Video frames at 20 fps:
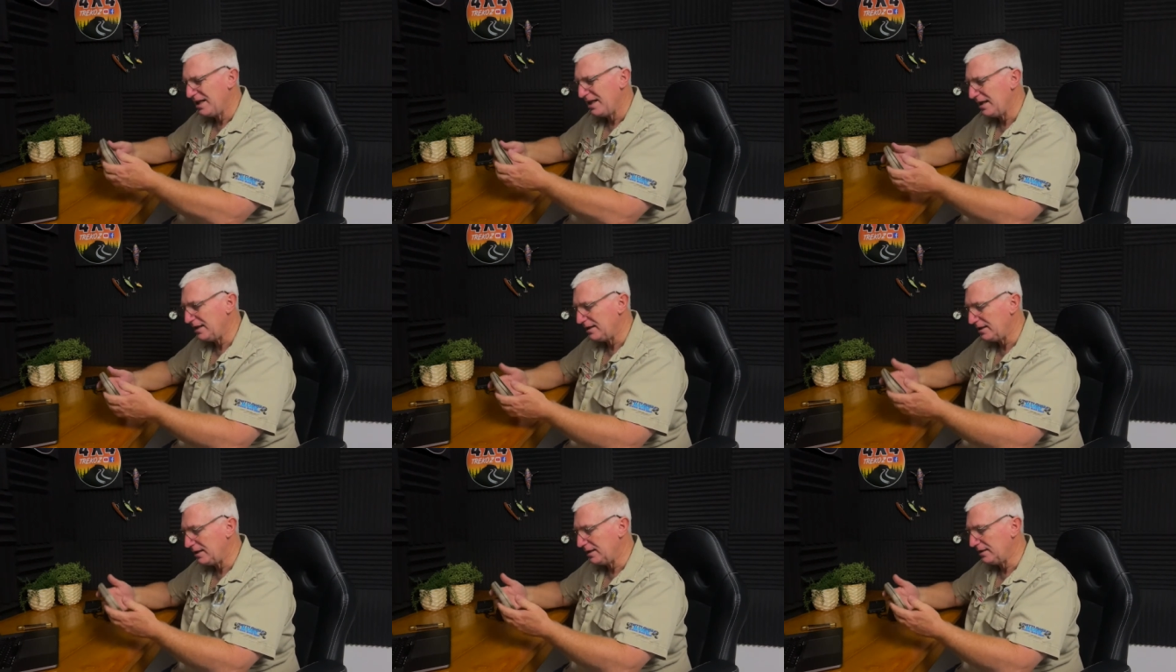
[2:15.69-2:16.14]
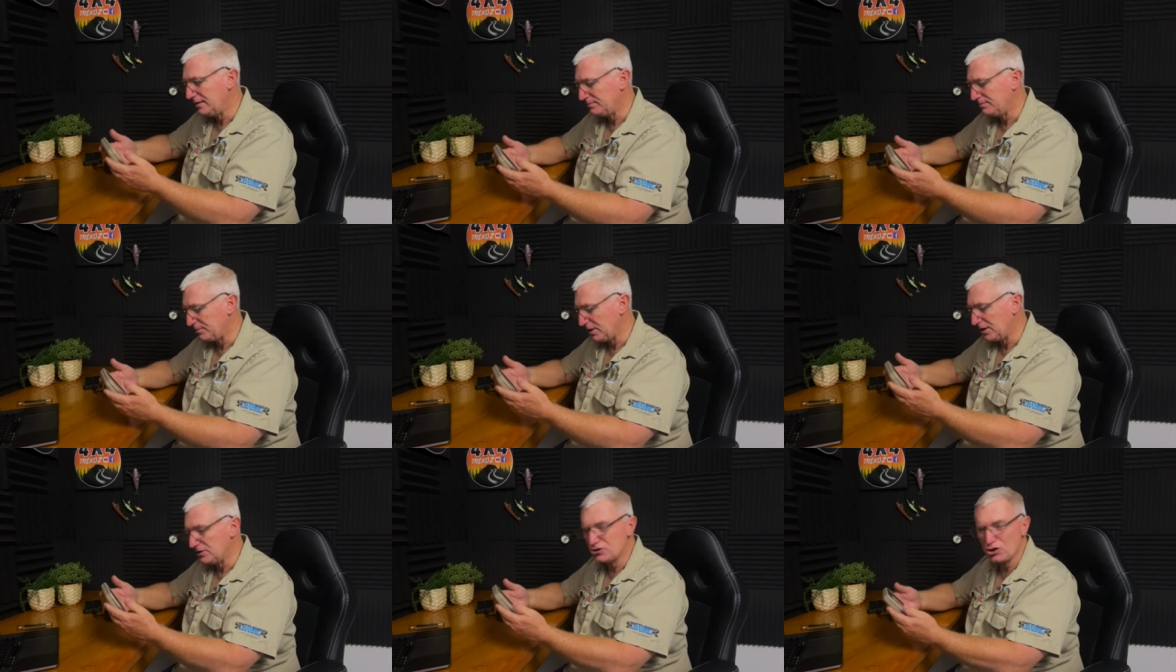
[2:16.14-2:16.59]
It,
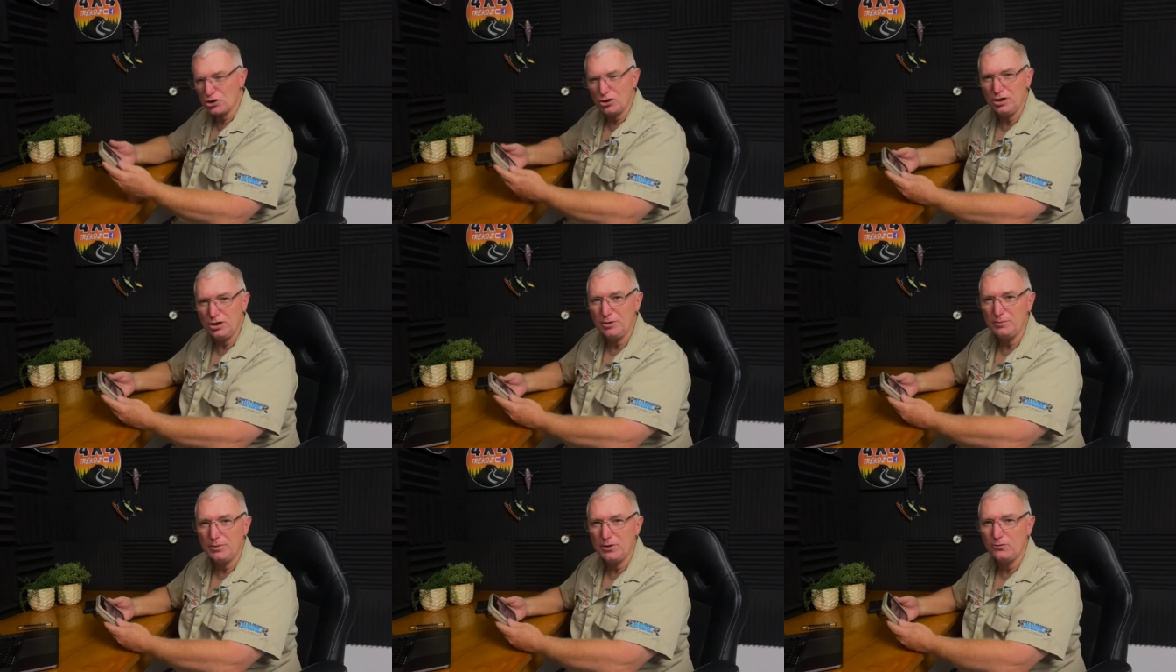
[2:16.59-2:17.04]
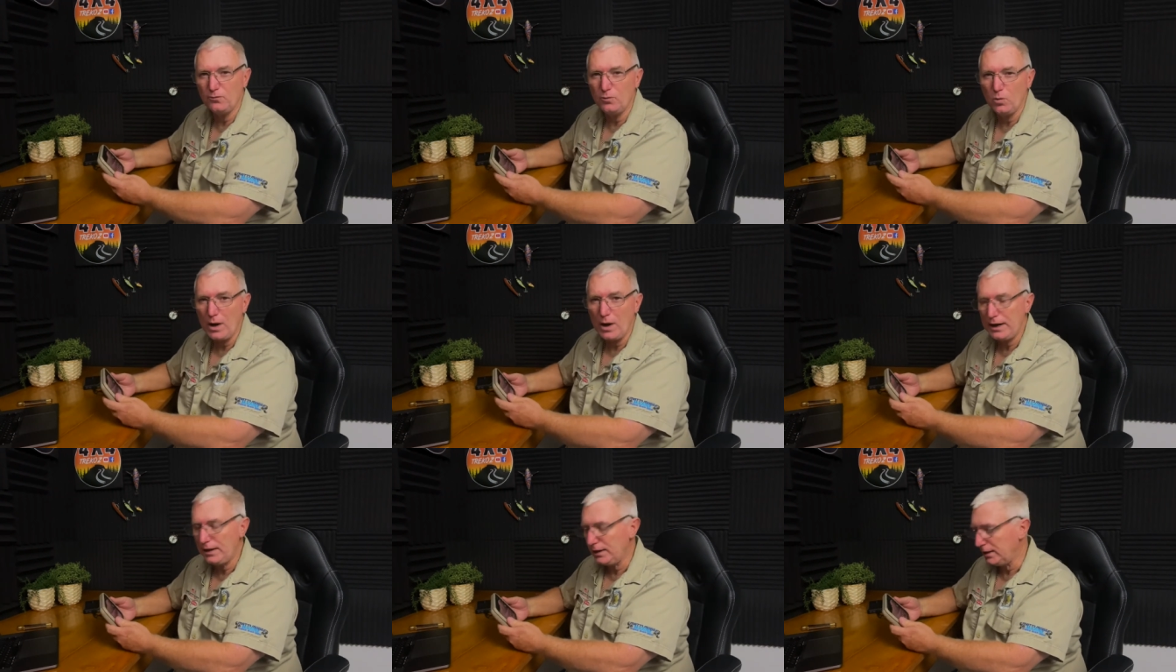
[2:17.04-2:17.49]
it's got a little bit of
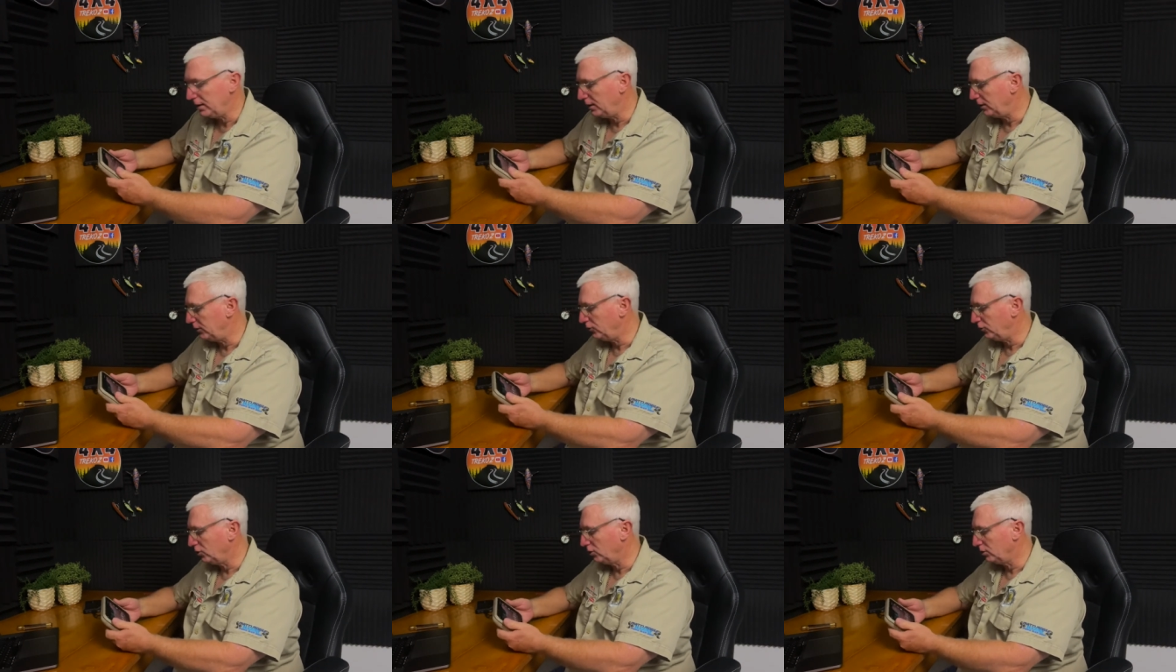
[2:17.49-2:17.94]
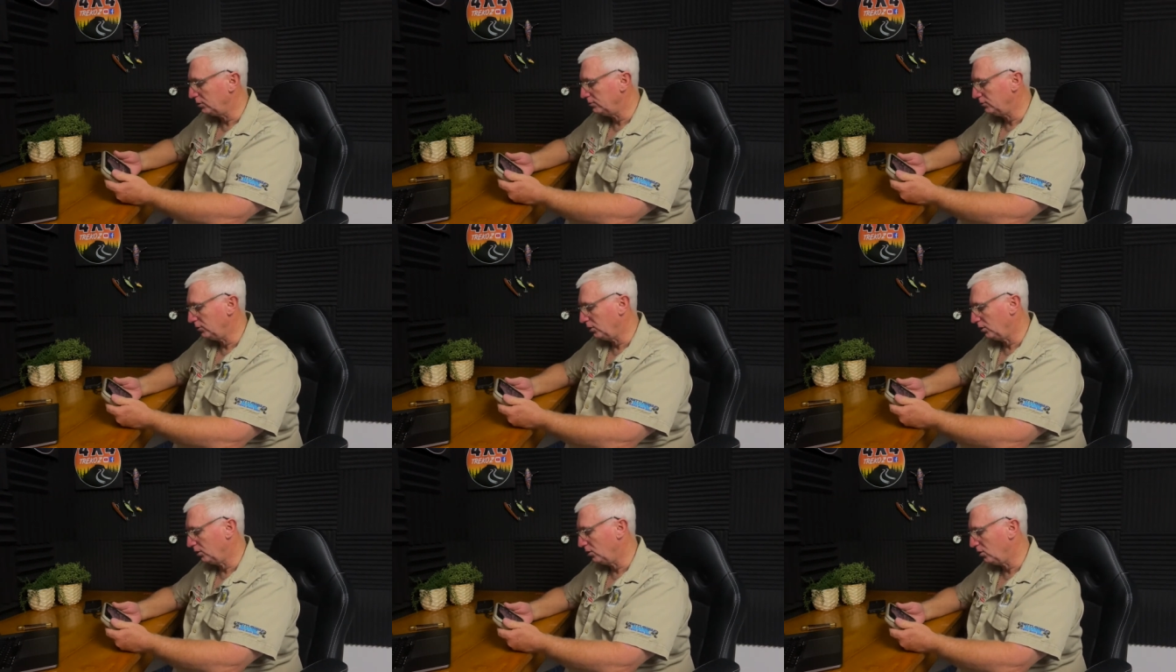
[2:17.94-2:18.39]
weight in it, not
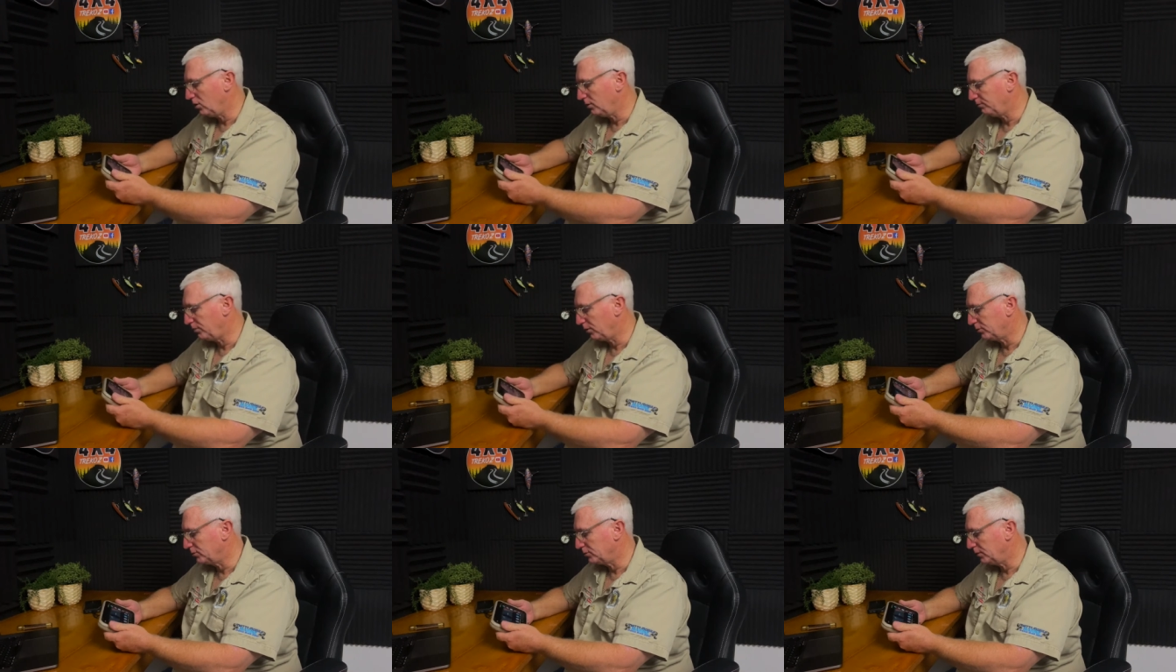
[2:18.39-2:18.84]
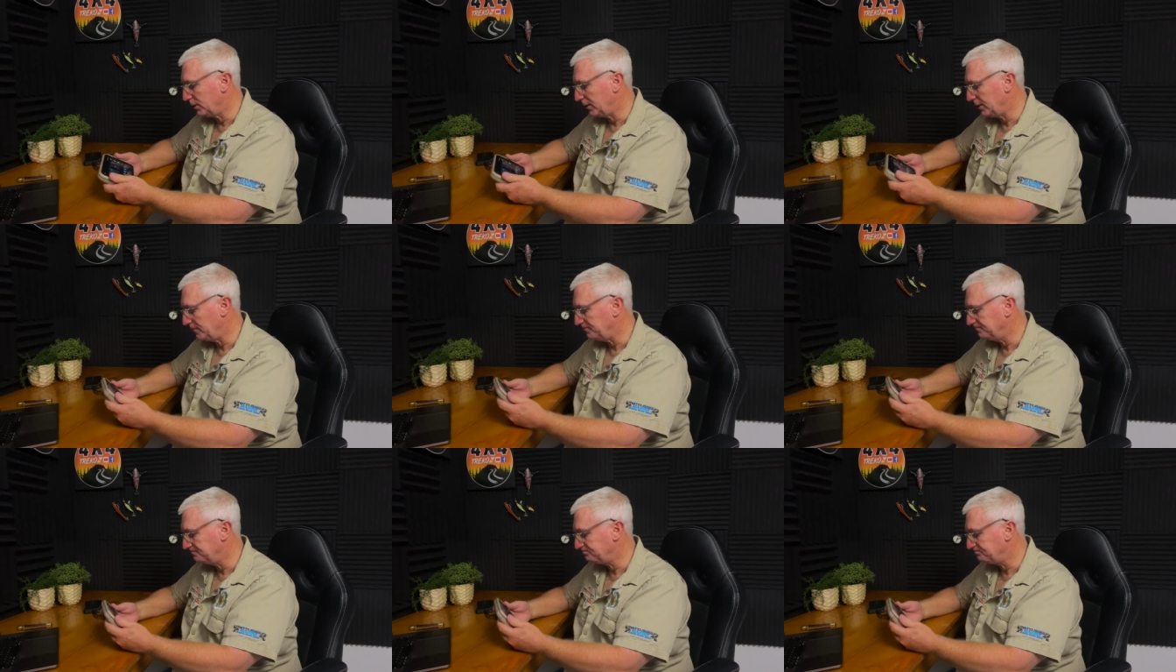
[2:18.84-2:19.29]
not a lot, probably